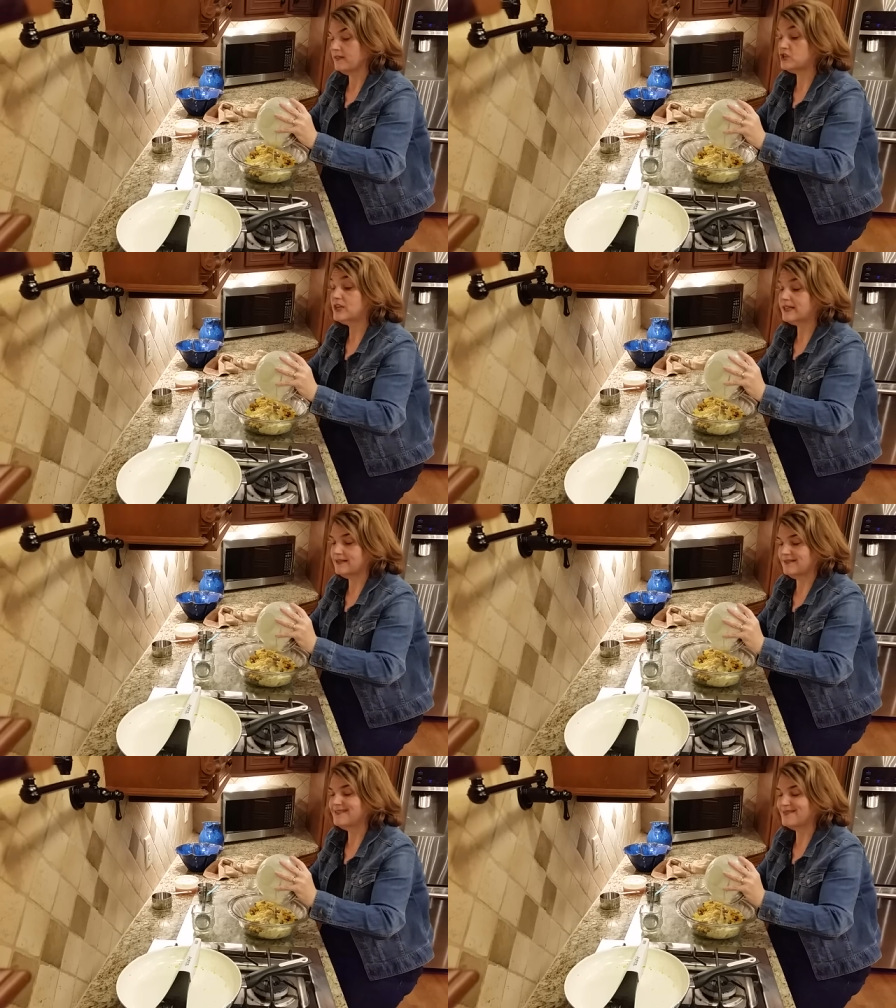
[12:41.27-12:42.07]
the
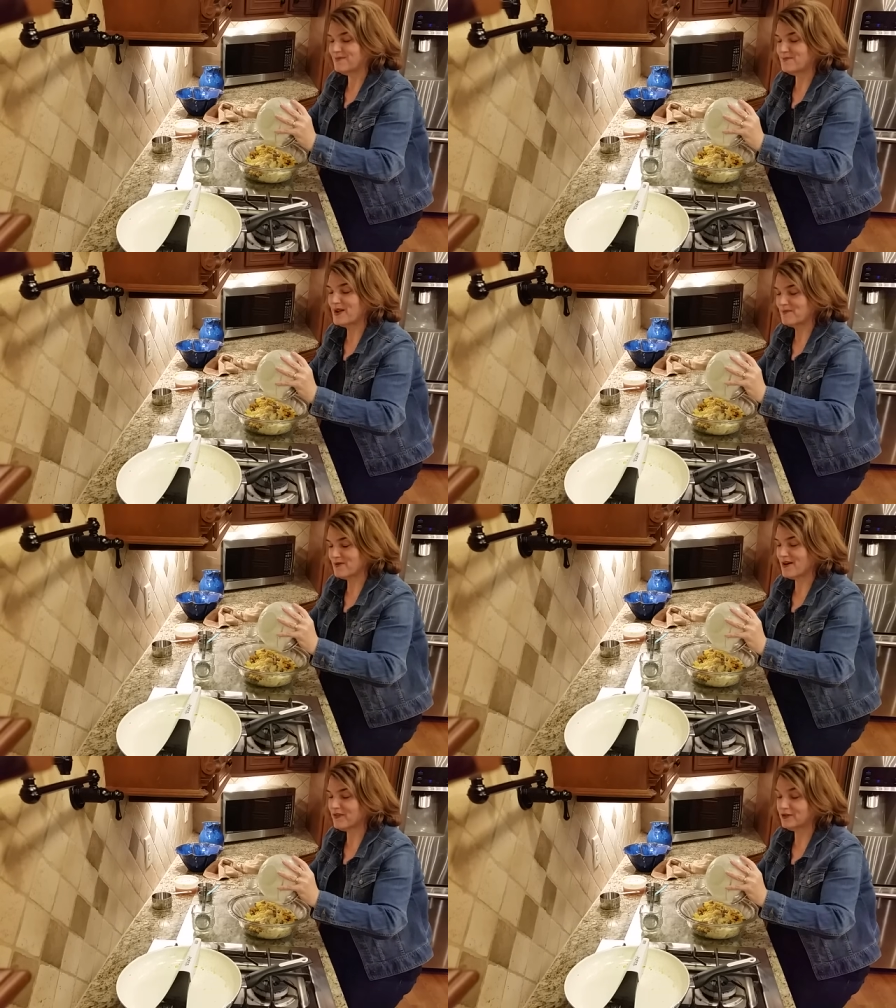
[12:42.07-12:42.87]
chicken bone
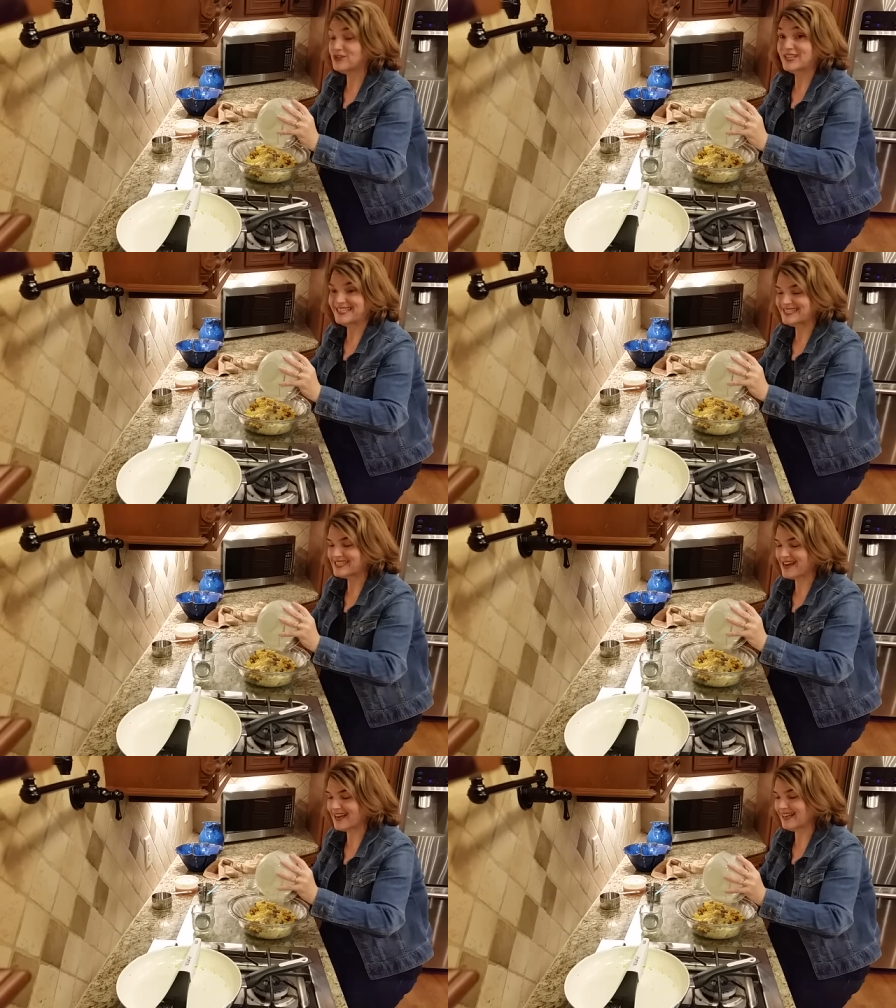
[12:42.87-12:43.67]
broth or chicken
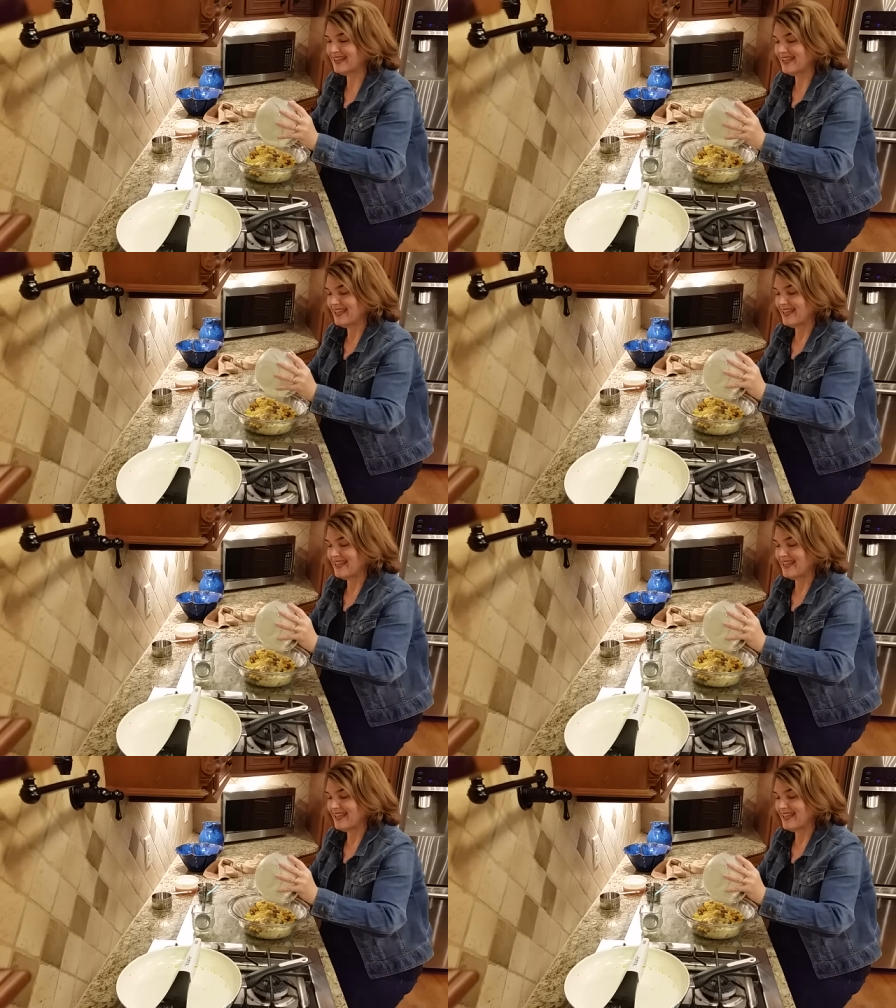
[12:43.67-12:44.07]
stock,